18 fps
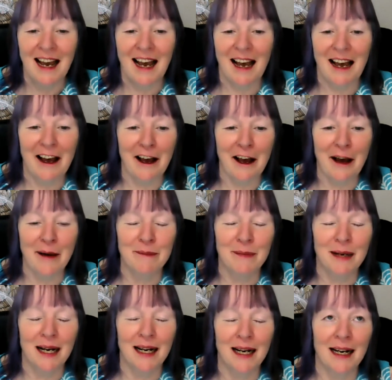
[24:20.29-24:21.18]

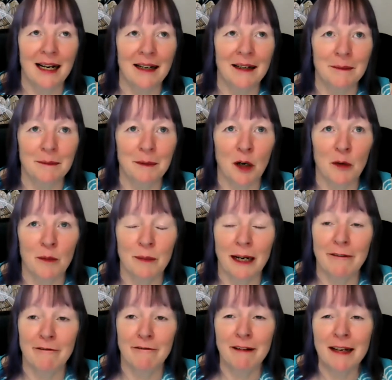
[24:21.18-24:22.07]
on
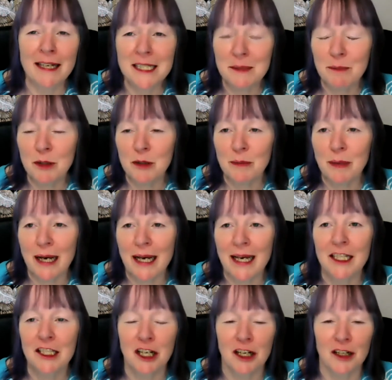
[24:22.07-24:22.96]
my Facebook
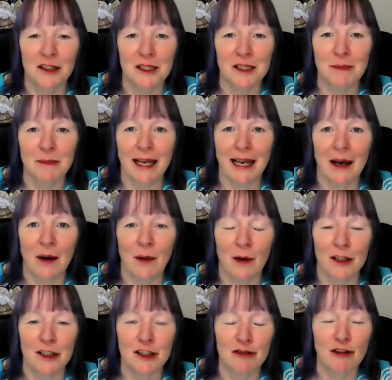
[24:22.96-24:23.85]
page, Cosmic
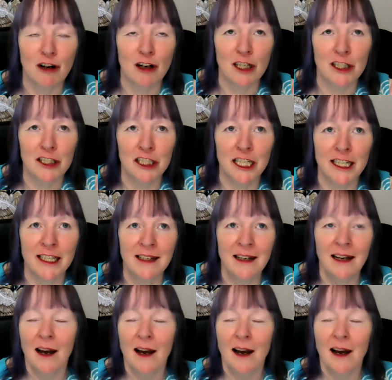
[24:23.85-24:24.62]
Owl Astrology,